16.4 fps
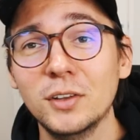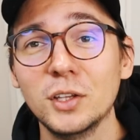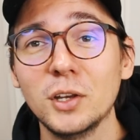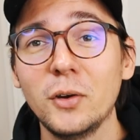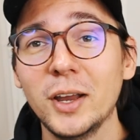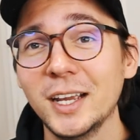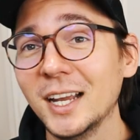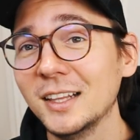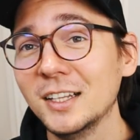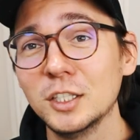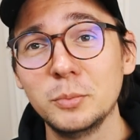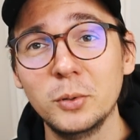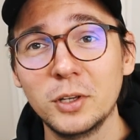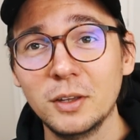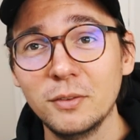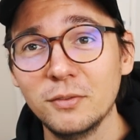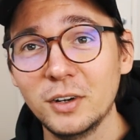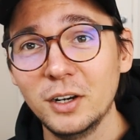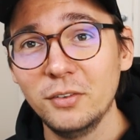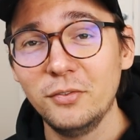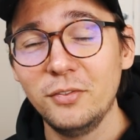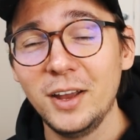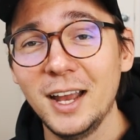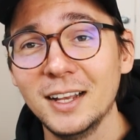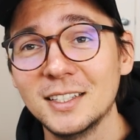even though I got this booking very
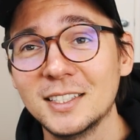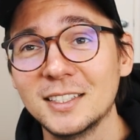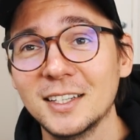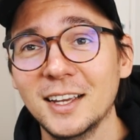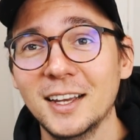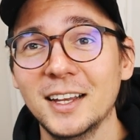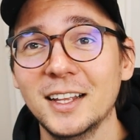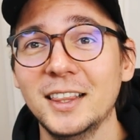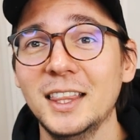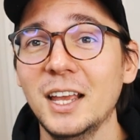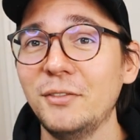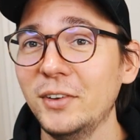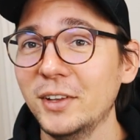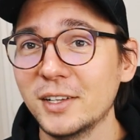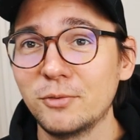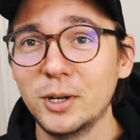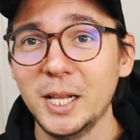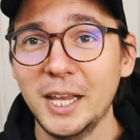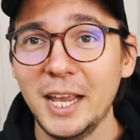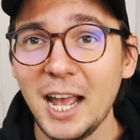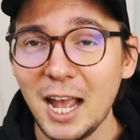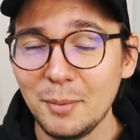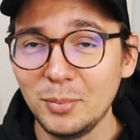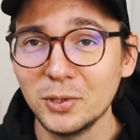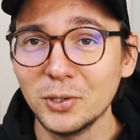fast, nothing really
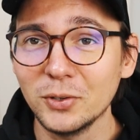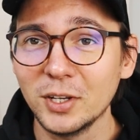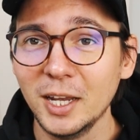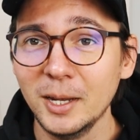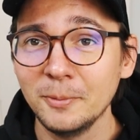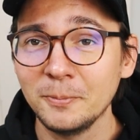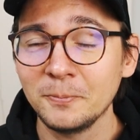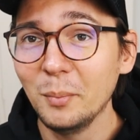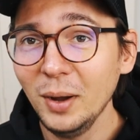happened, okay?